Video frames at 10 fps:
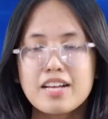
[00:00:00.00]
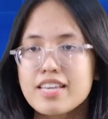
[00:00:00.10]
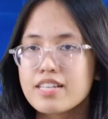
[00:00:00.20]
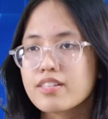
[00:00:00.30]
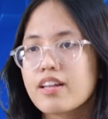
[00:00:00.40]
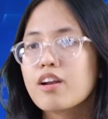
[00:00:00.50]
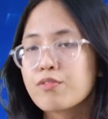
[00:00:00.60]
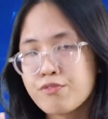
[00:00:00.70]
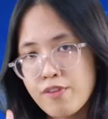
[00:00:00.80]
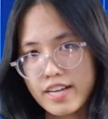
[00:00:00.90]
There's
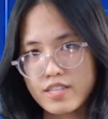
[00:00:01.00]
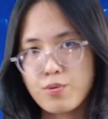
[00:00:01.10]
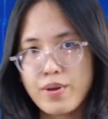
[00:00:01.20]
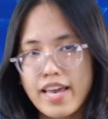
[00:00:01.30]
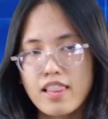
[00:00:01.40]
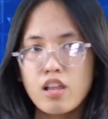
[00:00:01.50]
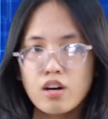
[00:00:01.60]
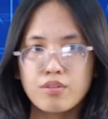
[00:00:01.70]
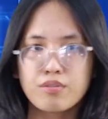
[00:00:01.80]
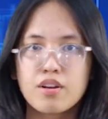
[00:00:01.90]
another fact we can
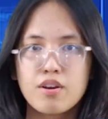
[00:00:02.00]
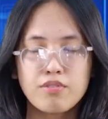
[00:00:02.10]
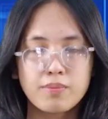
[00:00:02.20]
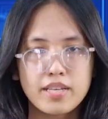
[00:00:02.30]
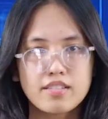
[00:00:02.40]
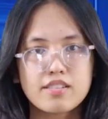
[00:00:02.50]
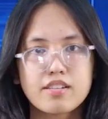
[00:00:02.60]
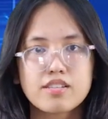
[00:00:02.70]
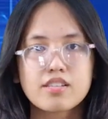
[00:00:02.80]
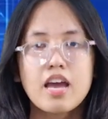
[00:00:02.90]
learn from this
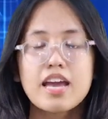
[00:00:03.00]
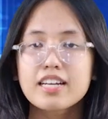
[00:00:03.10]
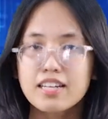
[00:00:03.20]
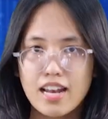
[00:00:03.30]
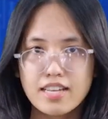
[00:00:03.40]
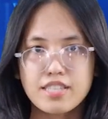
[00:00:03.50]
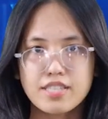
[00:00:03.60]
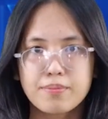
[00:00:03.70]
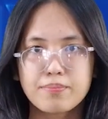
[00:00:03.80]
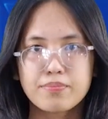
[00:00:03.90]
is
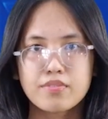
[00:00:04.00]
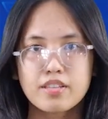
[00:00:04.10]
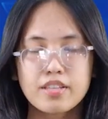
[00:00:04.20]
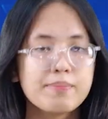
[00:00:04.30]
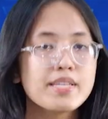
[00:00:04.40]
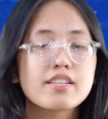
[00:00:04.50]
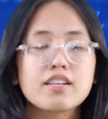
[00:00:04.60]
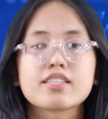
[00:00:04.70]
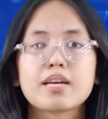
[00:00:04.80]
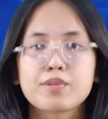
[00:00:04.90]
classism. The
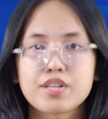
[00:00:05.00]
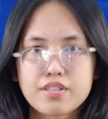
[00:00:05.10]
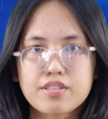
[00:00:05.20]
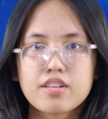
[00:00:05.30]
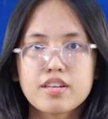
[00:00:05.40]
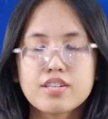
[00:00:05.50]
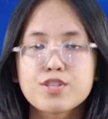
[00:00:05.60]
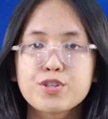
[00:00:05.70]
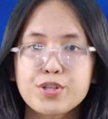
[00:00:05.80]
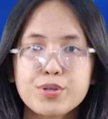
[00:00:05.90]
misconceptions
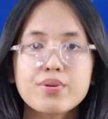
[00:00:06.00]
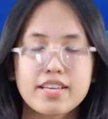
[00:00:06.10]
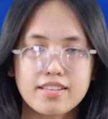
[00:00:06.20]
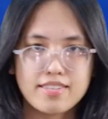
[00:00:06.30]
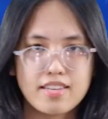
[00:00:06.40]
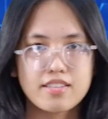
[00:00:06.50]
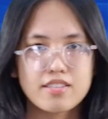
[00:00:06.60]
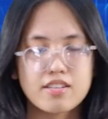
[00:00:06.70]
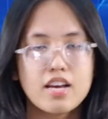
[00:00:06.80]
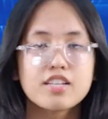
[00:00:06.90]
still
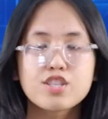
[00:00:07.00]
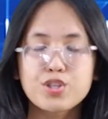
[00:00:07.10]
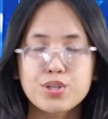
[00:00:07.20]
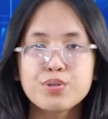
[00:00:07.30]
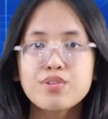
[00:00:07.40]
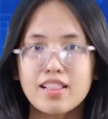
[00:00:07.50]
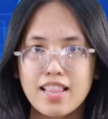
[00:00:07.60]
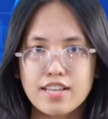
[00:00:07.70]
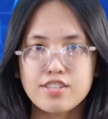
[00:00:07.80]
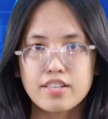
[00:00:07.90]
exist, still
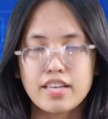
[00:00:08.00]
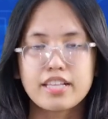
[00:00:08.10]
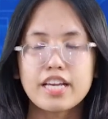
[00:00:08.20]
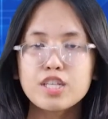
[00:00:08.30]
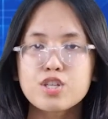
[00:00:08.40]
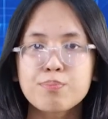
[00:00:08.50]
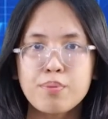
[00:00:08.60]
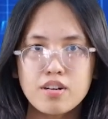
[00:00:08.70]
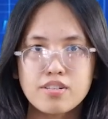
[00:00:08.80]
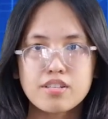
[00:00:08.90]
latent in each
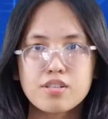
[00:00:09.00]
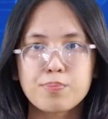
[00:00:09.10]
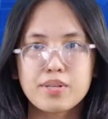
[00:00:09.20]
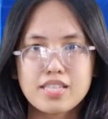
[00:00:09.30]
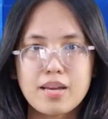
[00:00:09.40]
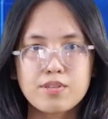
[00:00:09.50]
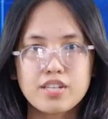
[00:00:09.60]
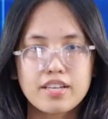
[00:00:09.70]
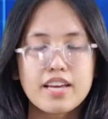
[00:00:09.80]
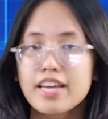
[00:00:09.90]
person's
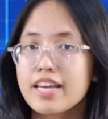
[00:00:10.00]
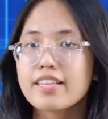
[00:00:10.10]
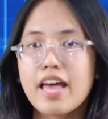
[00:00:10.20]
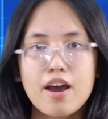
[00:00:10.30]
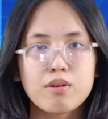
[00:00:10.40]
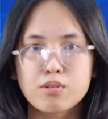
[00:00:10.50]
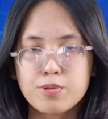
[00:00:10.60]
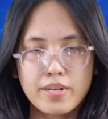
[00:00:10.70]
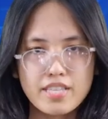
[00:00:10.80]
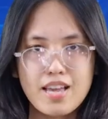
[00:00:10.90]
perception, in our
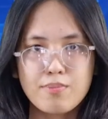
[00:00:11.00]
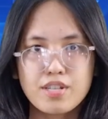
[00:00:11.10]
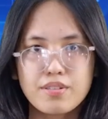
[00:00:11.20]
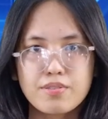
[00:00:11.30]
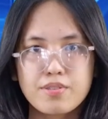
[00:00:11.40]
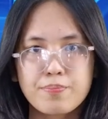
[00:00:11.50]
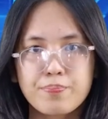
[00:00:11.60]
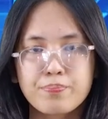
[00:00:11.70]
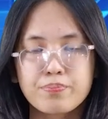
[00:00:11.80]
perceptions.